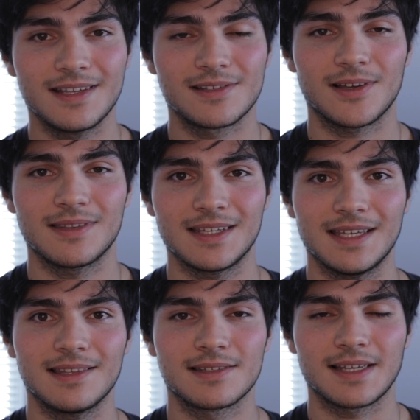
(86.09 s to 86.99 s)
is on the
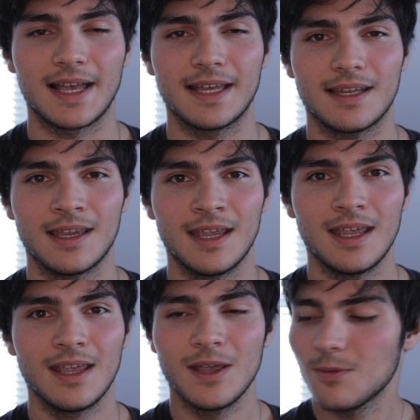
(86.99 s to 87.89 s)
inside.
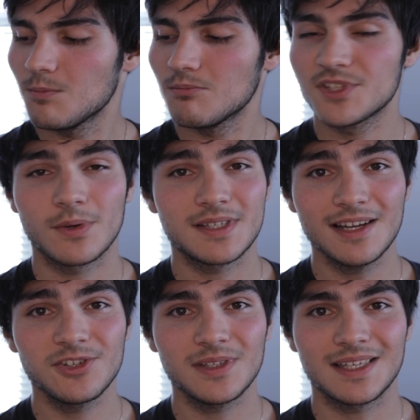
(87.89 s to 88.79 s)
So
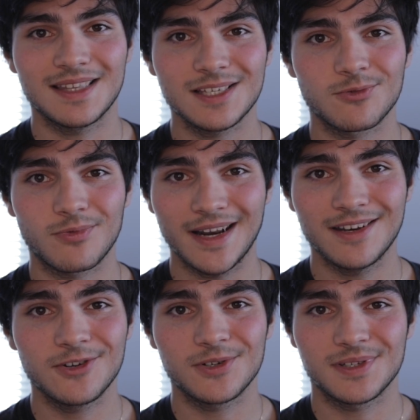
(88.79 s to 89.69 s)
essentially, this
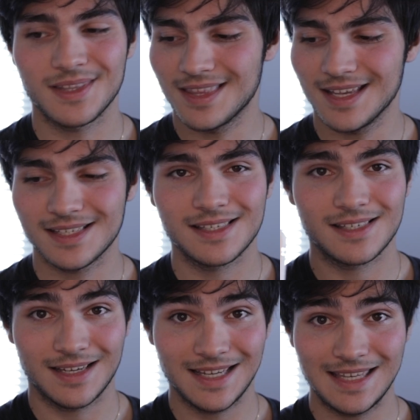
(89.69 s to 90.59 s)
renders
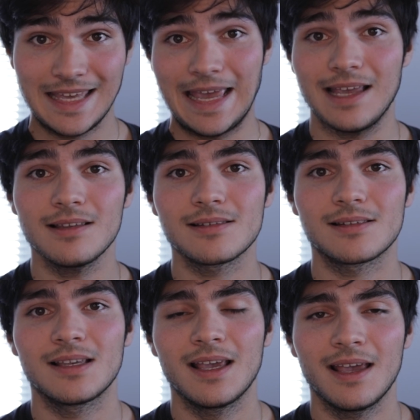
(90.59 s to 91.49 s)
this
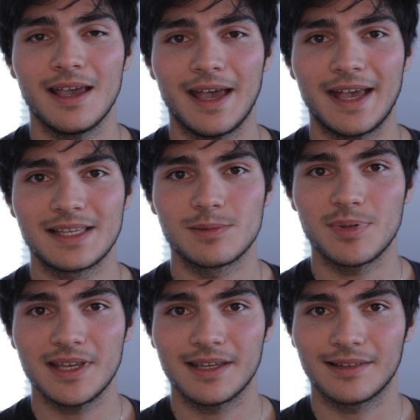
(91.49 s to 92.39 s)
case as
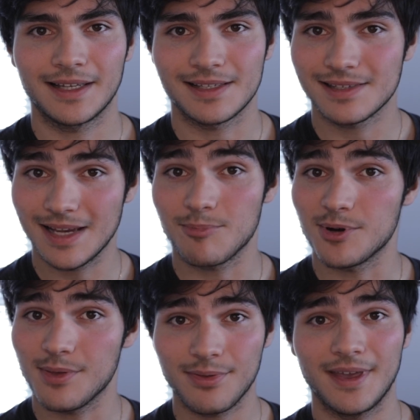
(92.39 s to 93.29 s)
being like a
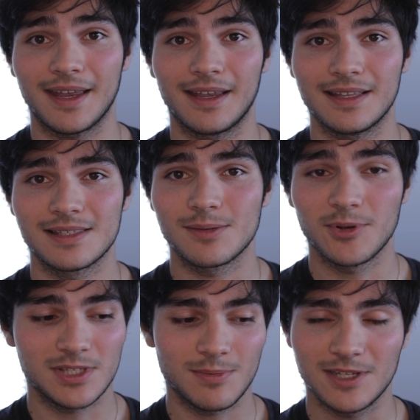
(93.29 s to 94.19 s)
separate thing. It's
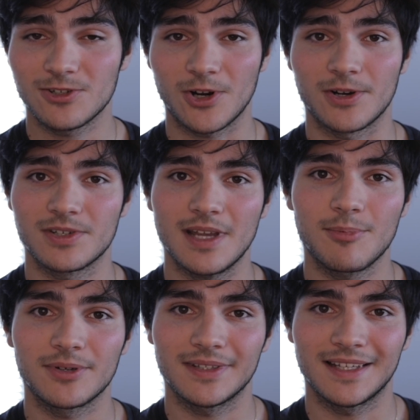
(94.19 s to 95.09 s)
supposed to be charged
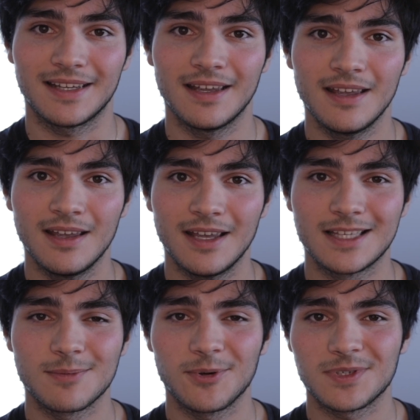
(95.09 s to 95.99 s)
separately.
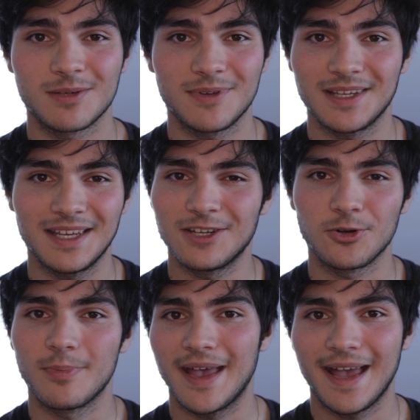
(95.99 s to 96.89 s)
It's supposed to be in
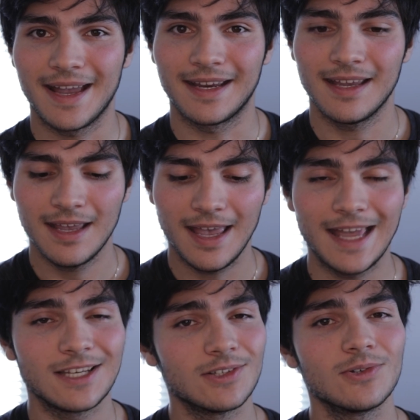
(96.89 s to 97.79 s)
your bag
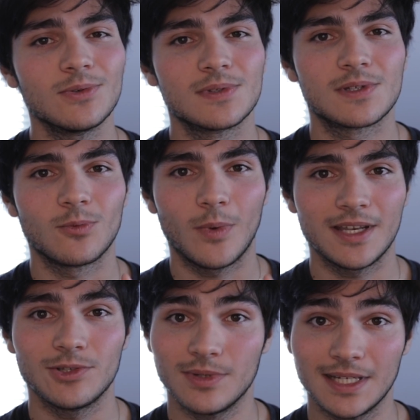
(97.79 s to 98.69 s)
and used
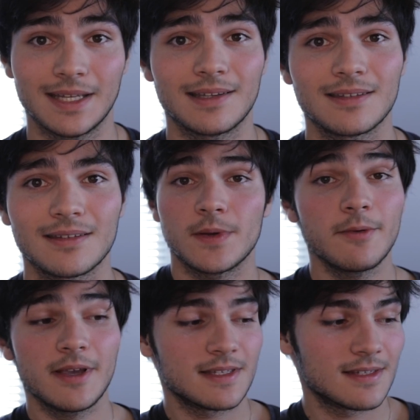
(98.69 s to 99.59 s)
when you need it. So
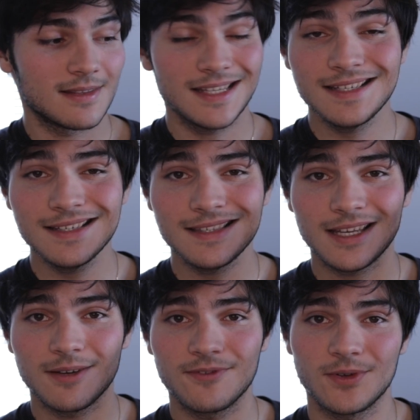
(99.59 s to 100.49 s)
anyways, this is the
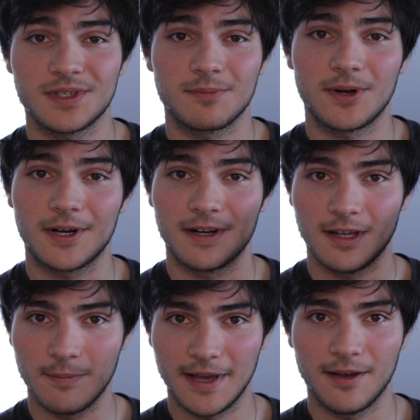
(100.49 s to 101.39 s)
confusing part
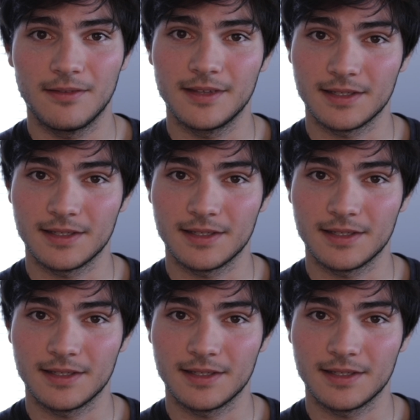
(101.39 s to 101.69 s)
about